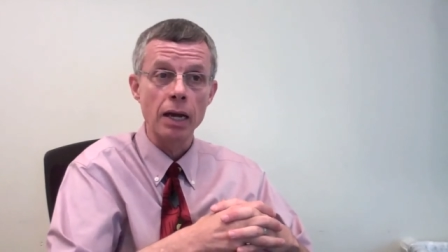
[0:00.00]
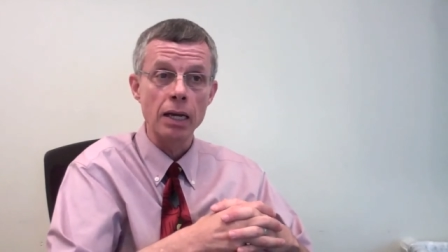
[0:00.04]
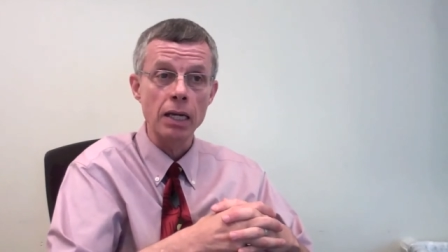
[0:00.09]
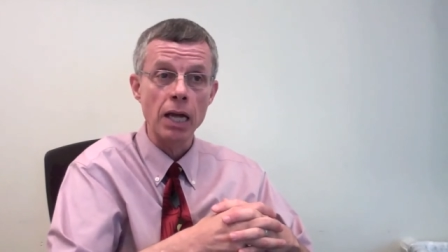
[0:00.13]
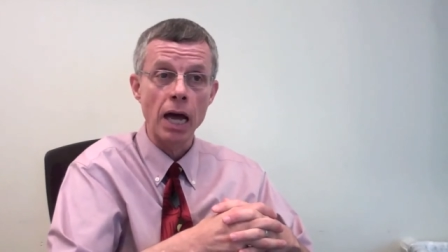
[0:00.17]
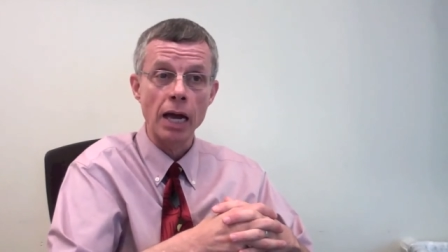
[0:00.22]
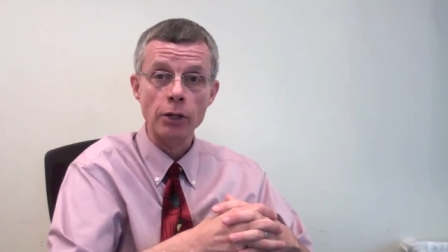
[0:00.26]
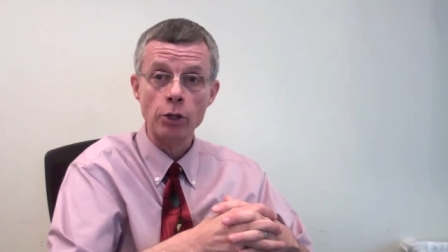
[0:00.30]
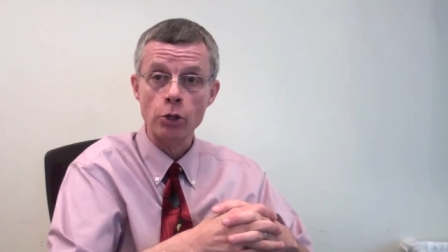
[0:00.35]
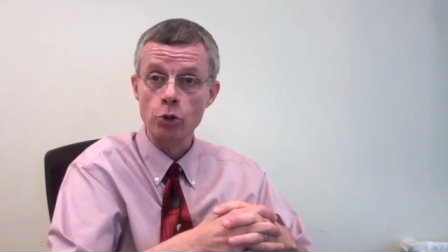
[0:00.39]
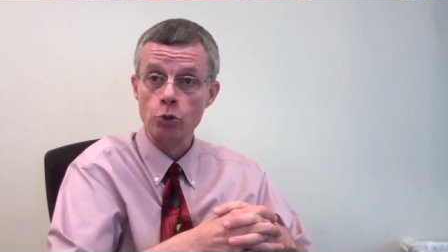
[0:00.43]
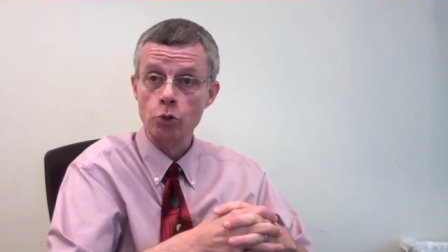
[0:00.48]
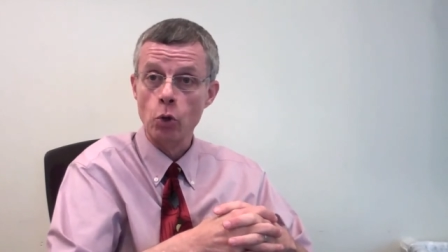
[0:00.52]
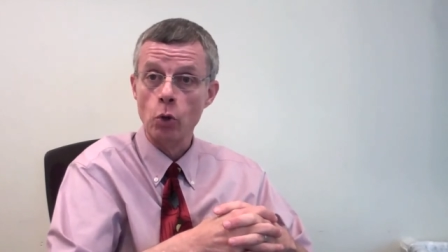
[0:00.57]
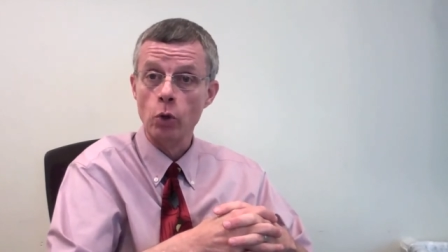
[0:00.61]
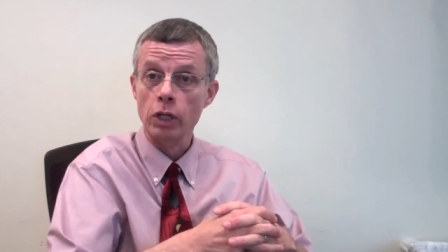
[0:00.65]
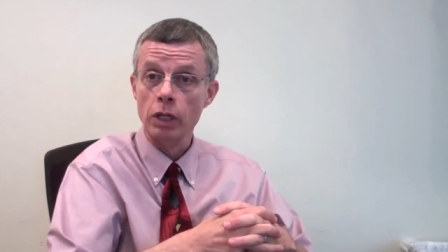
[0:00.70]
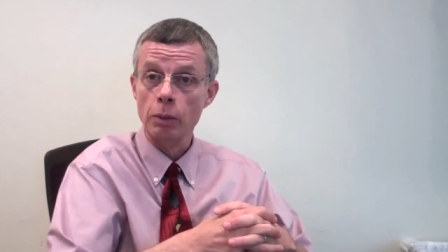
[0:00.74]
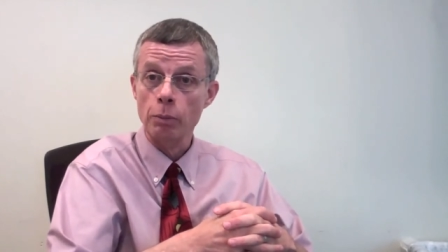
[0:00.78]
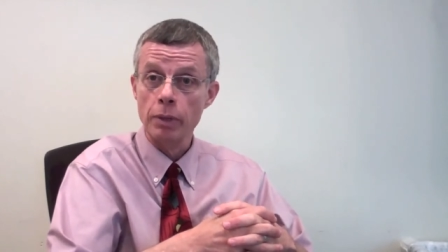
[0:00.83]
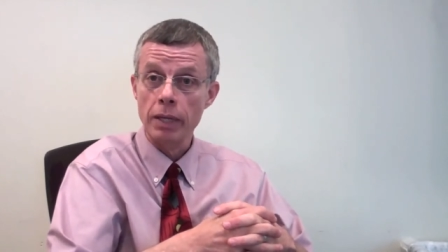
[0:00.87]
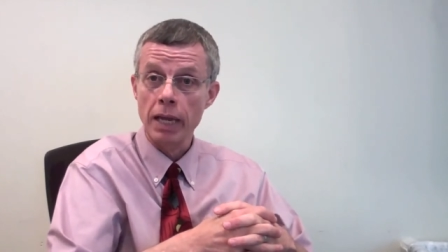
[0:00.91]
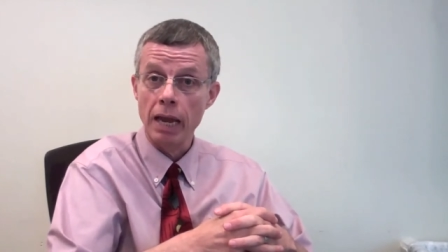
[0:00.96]
not
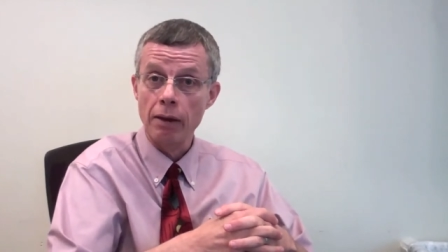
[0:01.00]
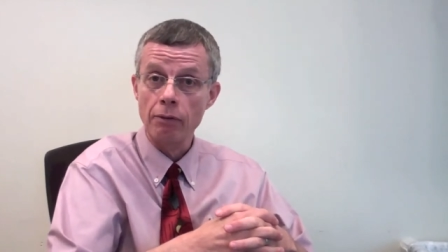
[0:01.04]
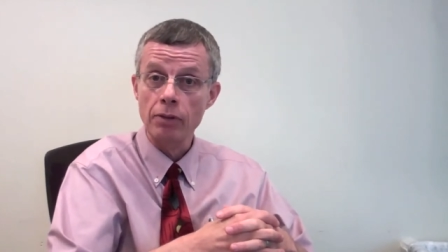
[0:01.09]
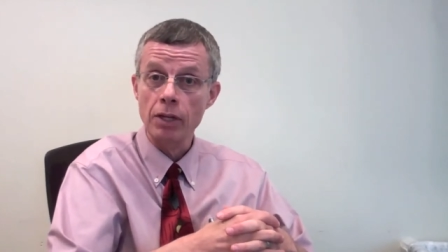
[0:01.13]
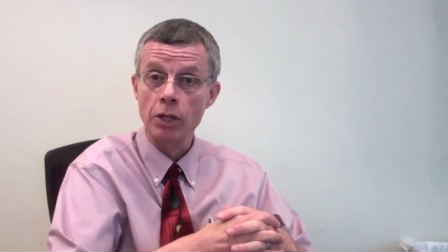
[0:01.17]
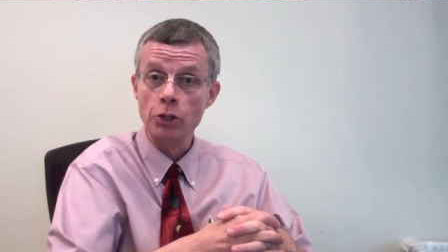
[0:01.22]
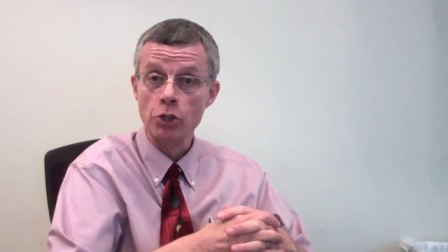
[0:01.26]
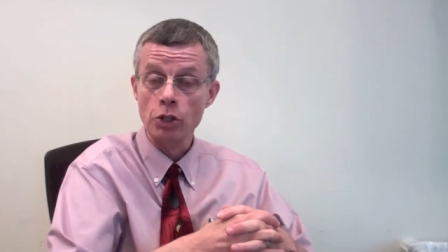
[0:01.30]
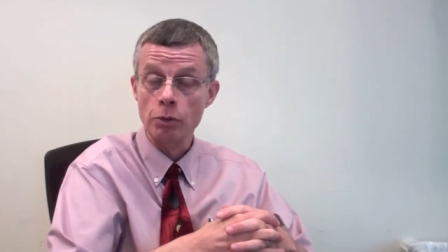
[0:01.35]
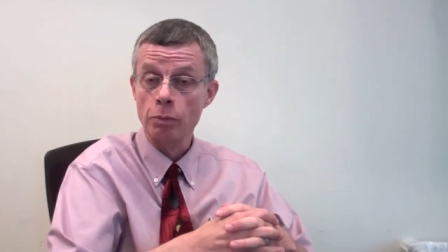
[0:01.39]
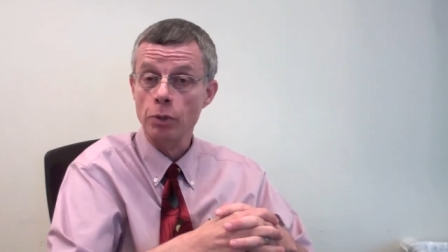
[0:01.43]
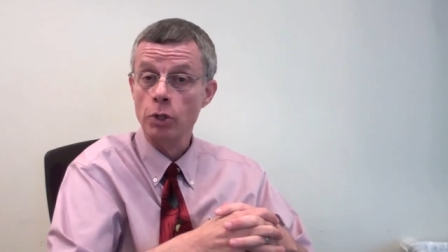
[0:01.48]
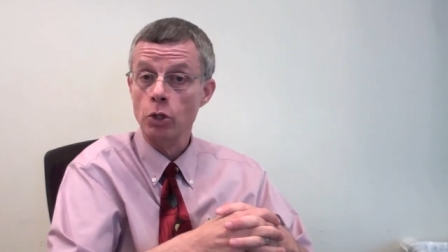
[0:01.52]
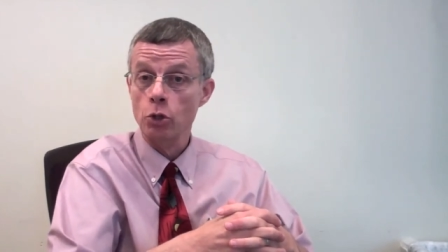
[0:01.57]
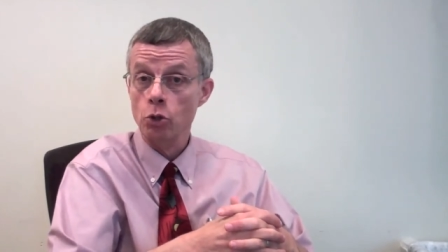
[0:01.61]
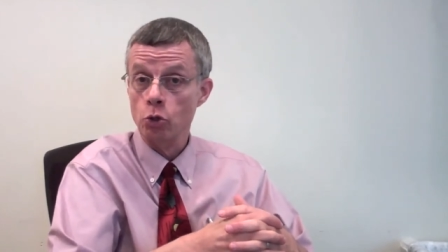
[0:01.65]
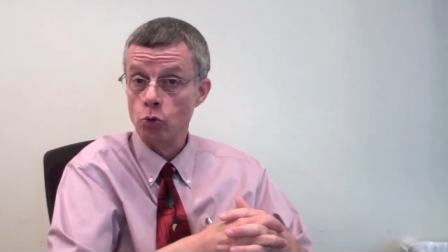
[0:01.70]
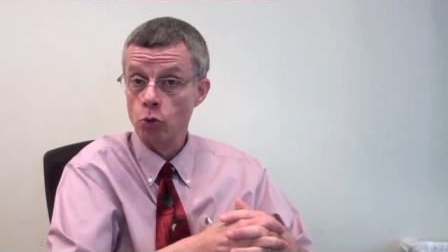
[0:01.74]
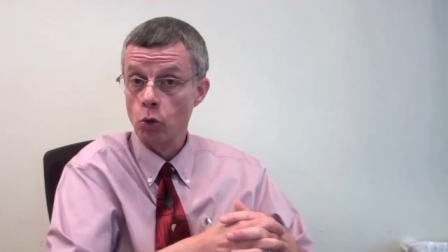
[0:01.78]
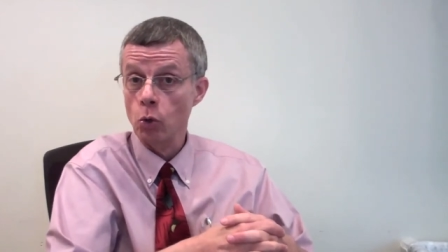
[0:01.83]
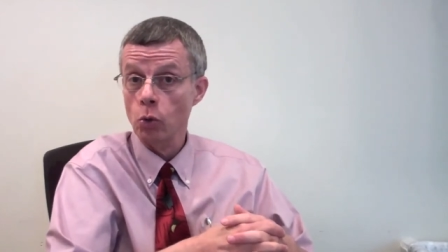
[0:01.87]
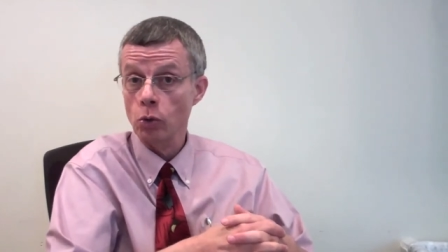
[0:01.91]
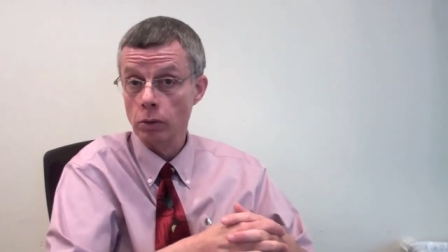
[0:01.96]
controlling a behavior that should be
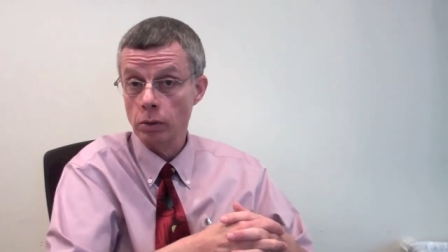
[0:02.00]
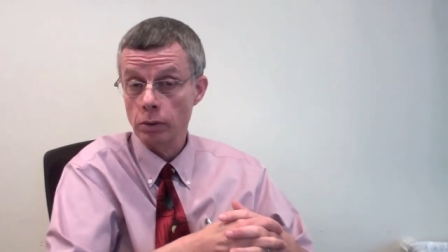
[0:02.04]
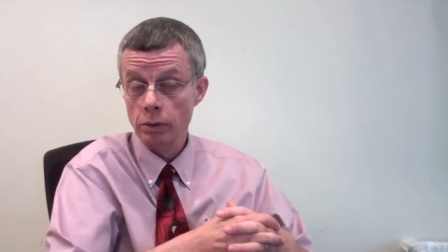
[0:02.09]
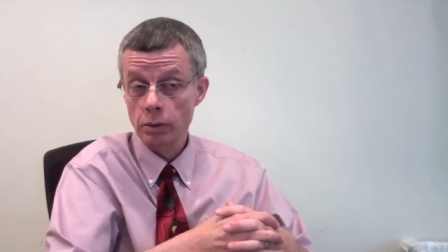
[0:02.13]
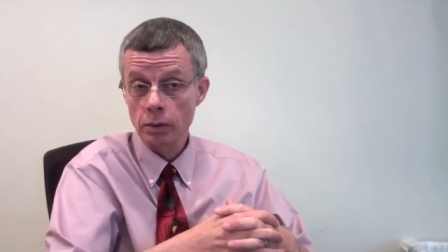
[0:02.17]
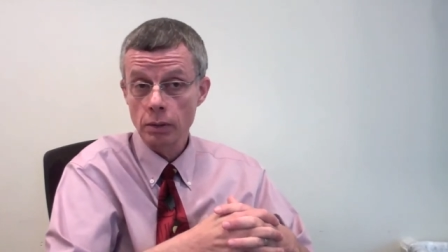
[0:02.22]
controlled,